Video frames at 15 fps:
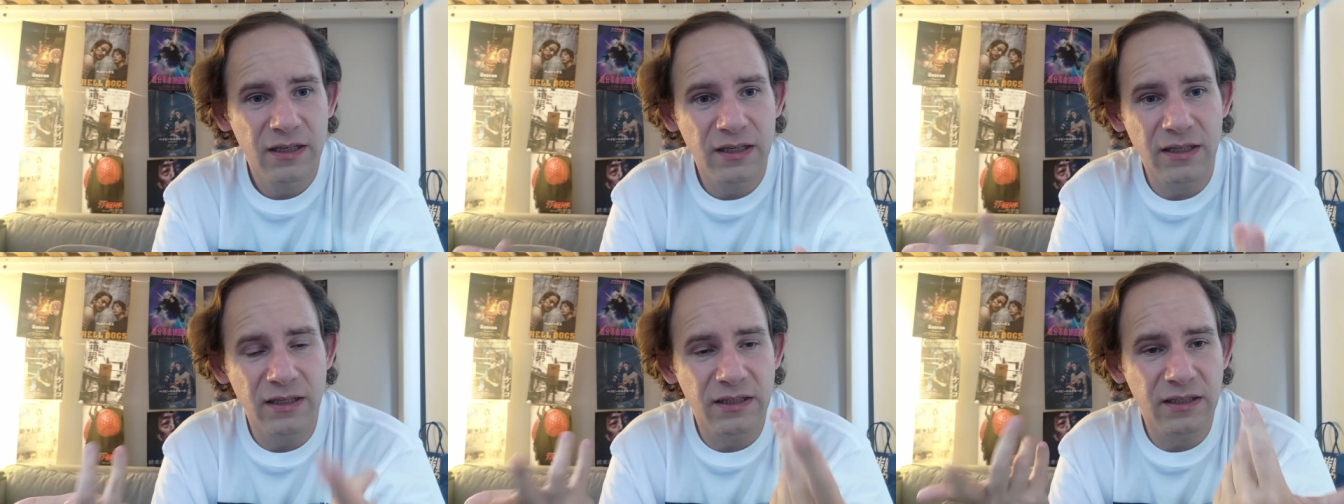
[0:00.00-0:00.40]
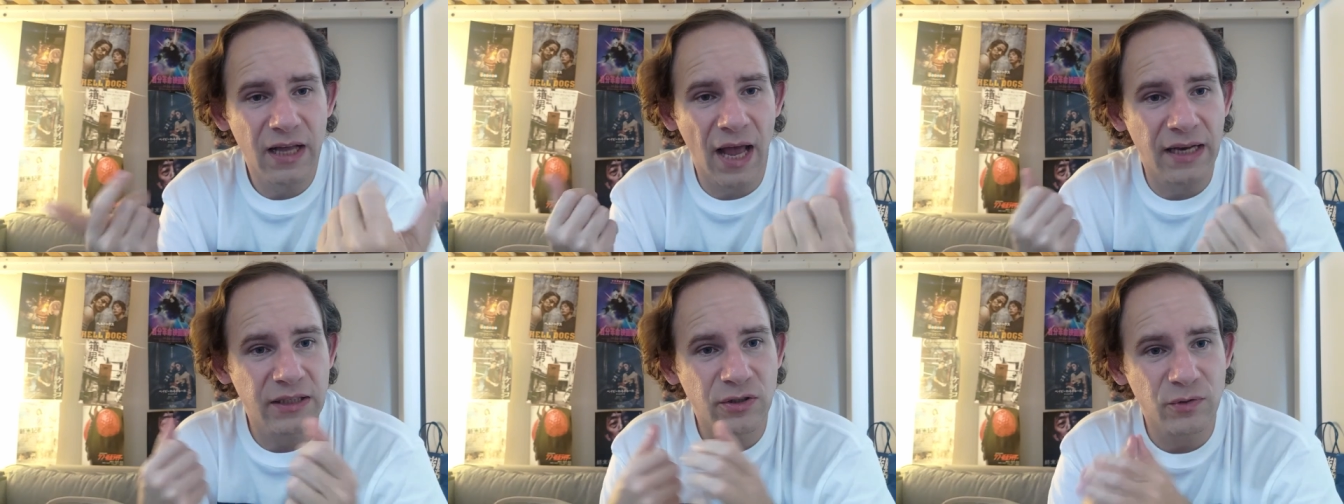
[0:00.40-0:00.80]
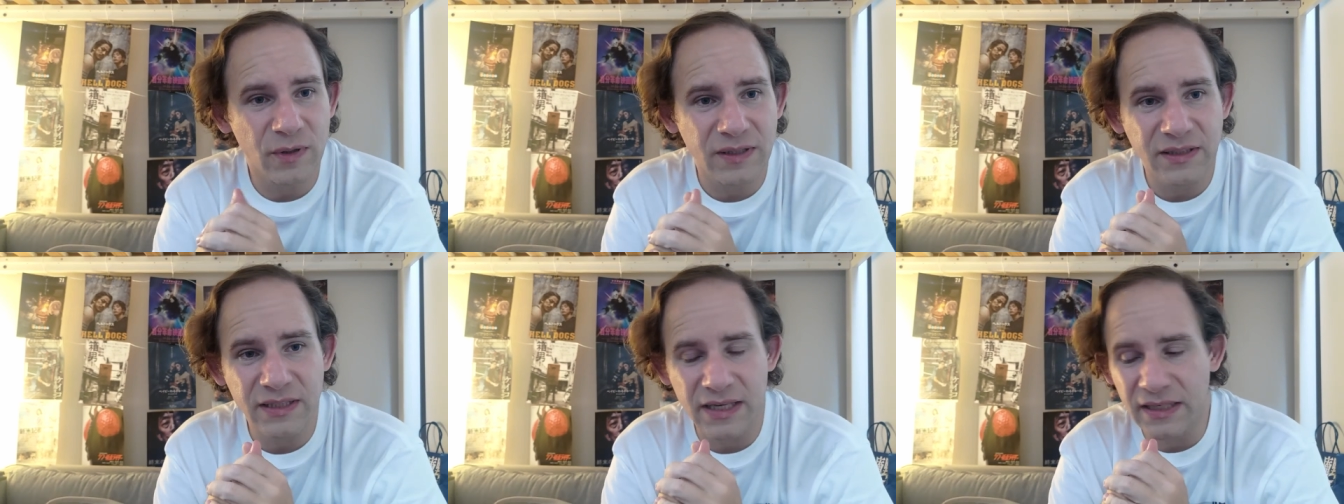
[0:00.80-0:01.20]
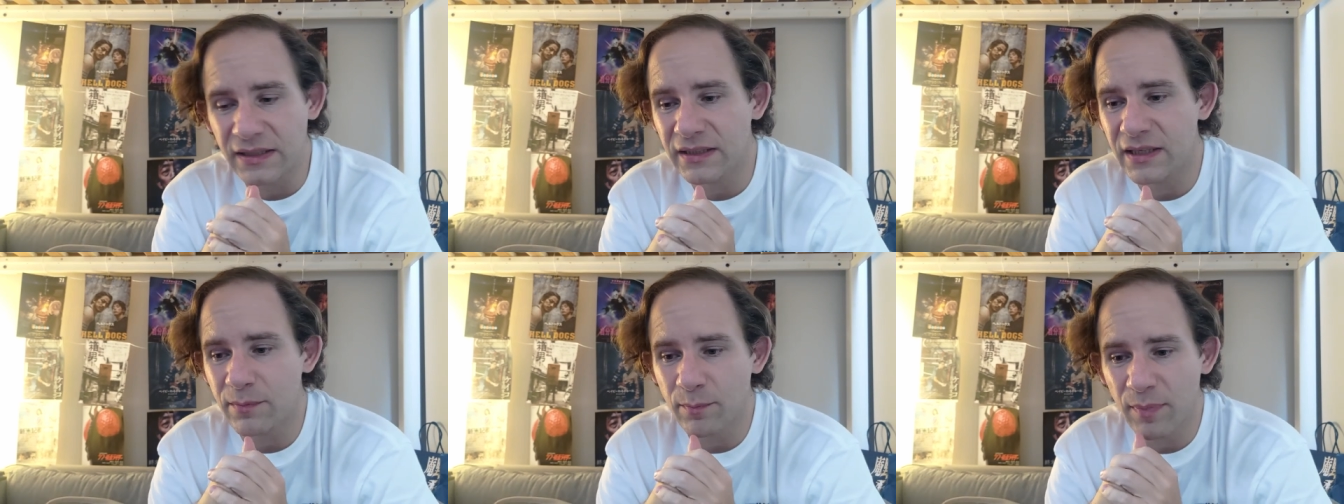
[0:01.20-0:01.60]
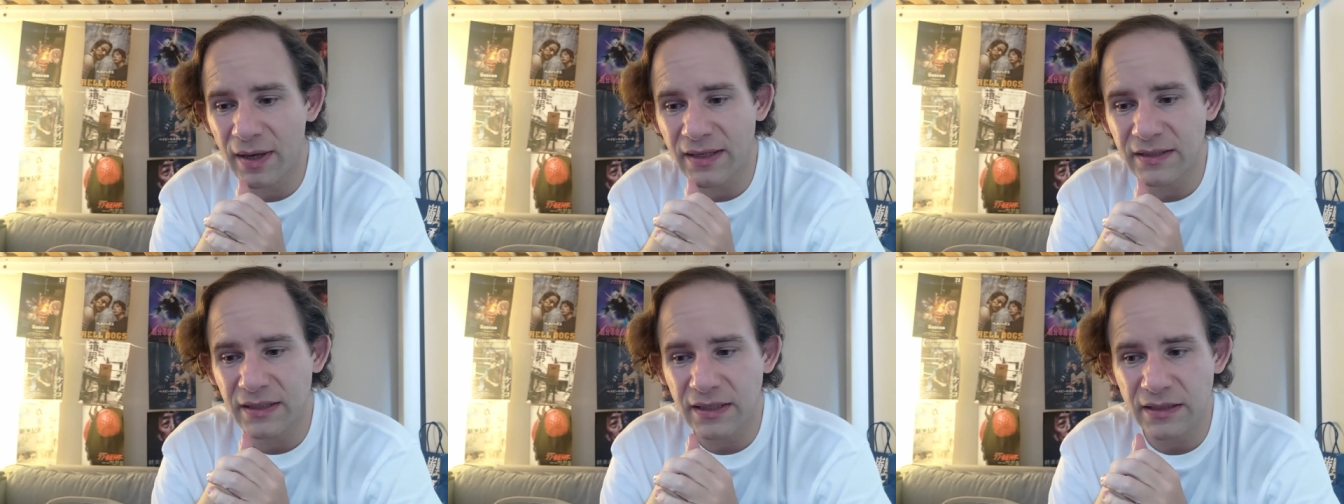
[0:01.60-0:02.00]
uh, entrance exam,
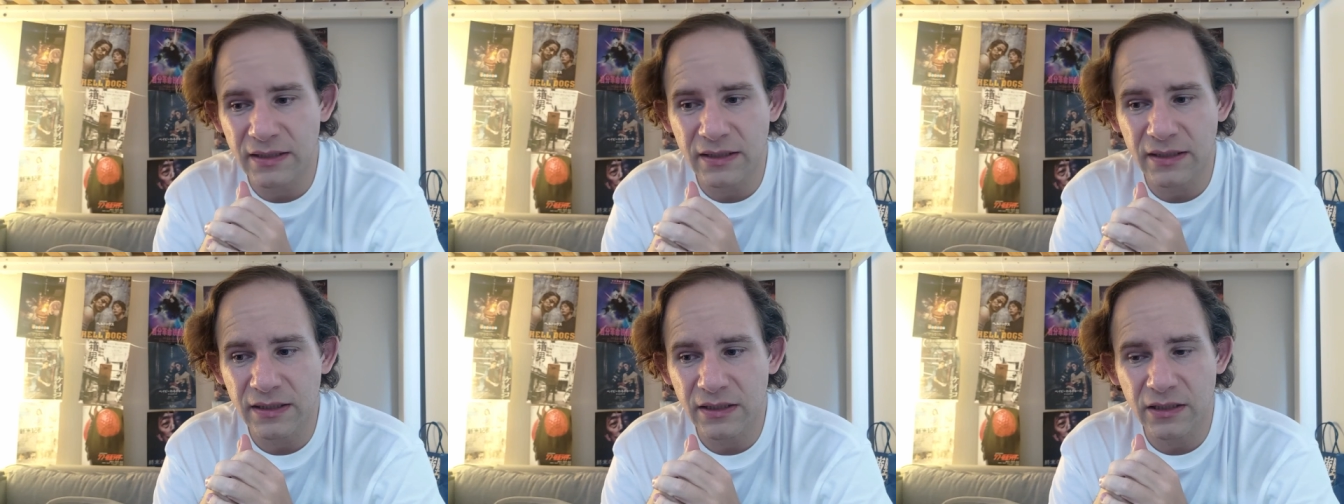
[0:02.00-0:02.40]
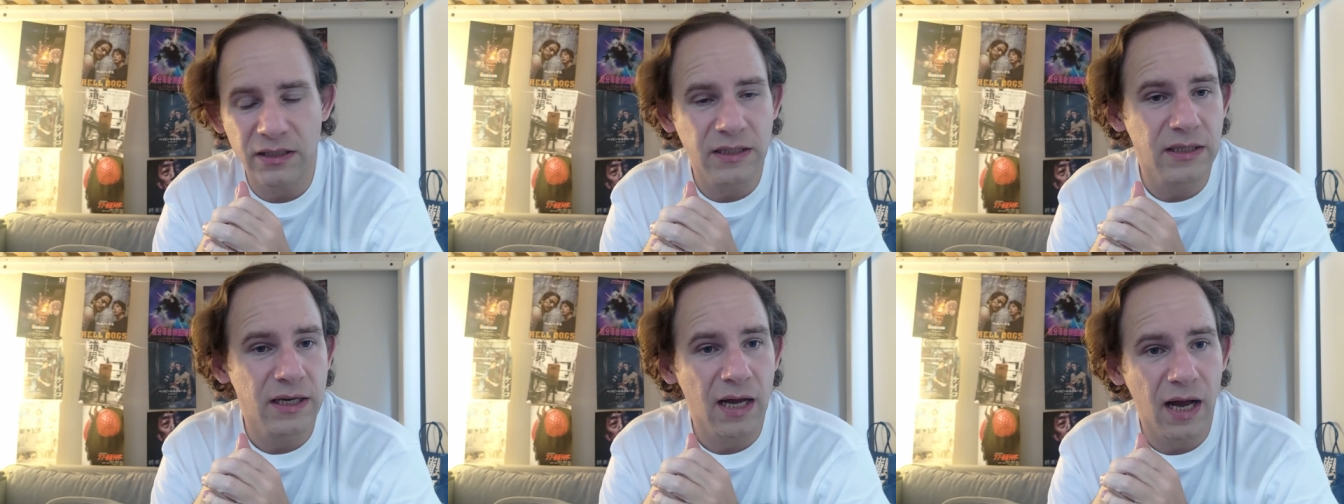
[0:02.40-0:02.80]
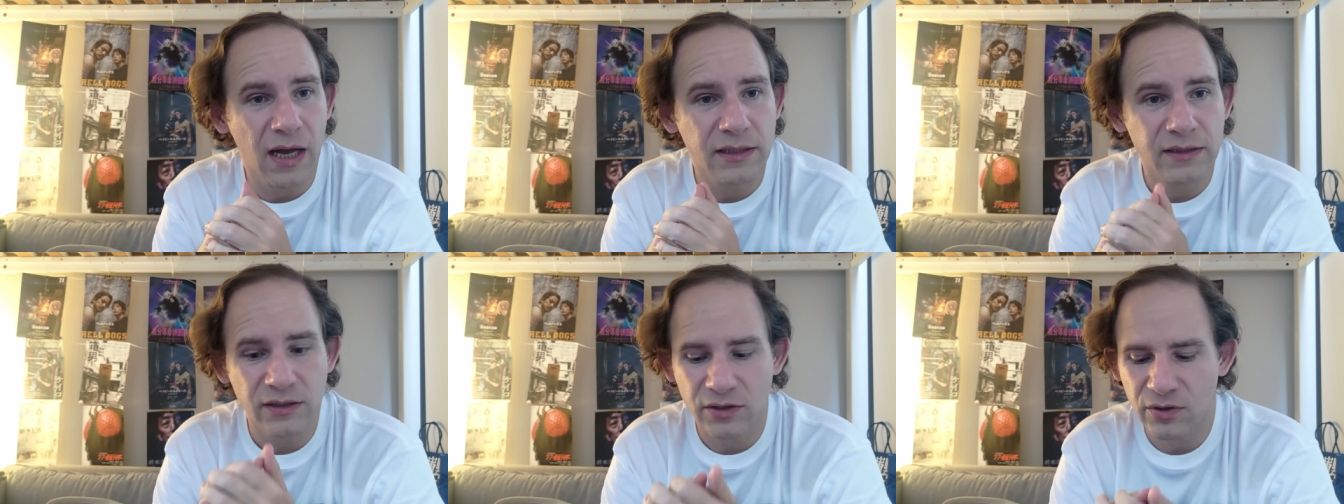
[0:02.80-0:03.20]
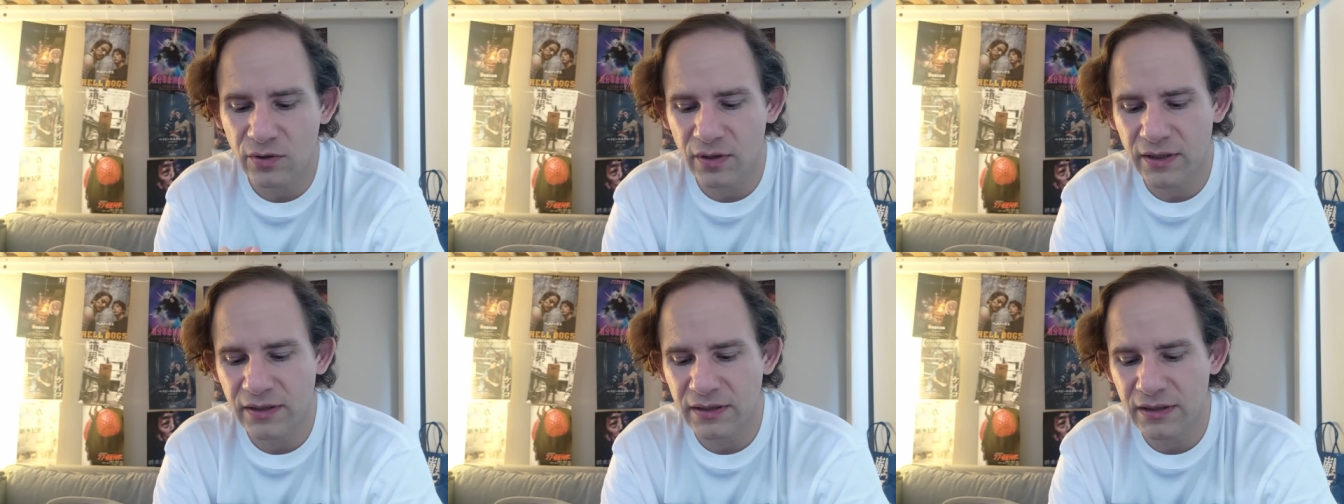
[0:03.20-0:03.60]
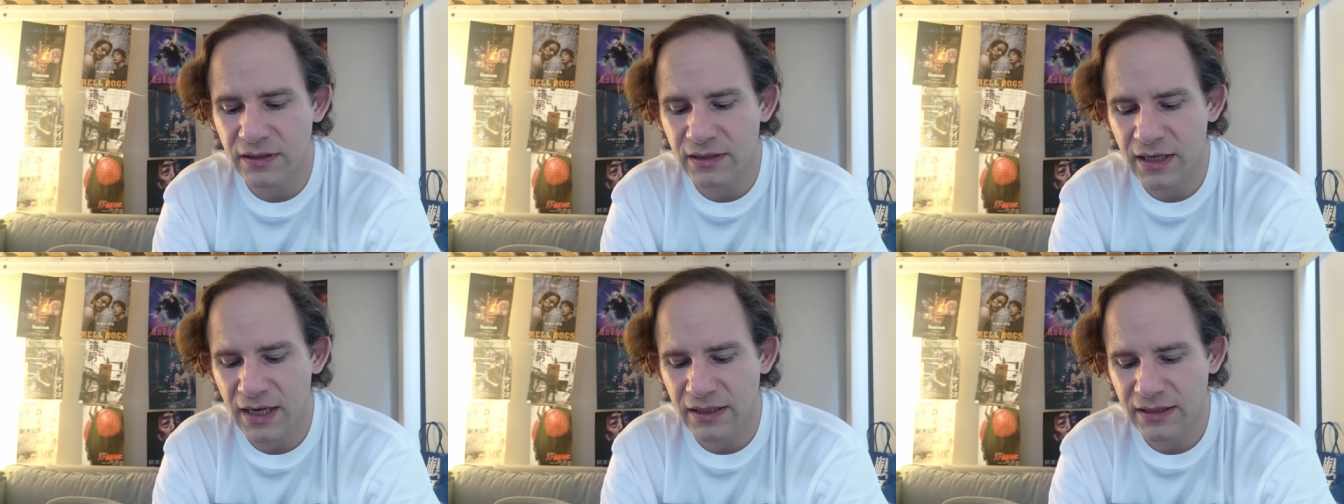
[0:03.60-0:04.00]
basically, she can't join the
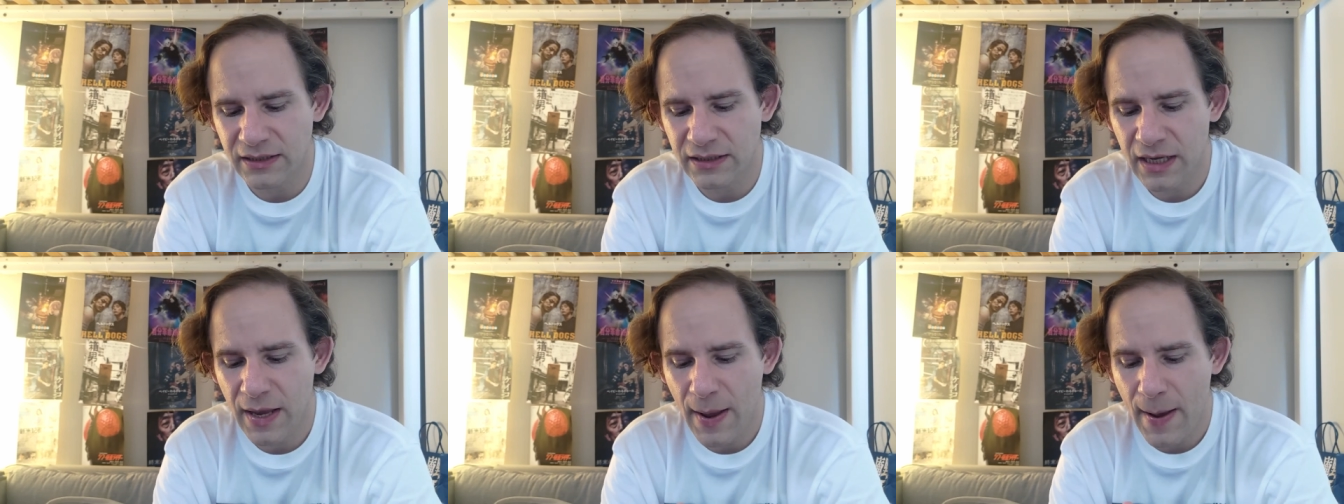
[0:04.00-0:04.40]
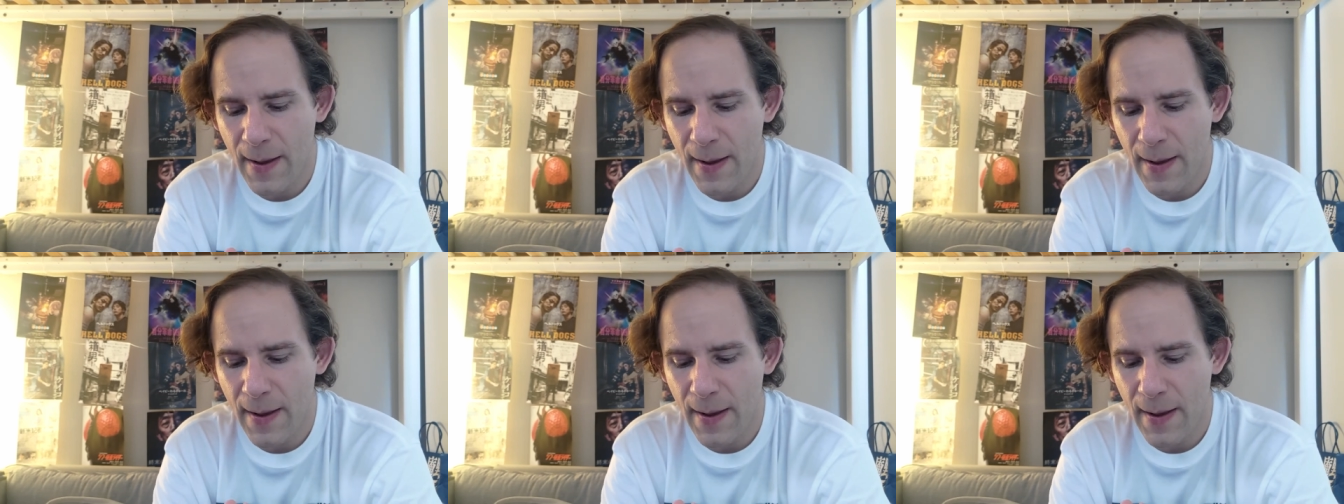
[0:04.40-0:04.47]
test.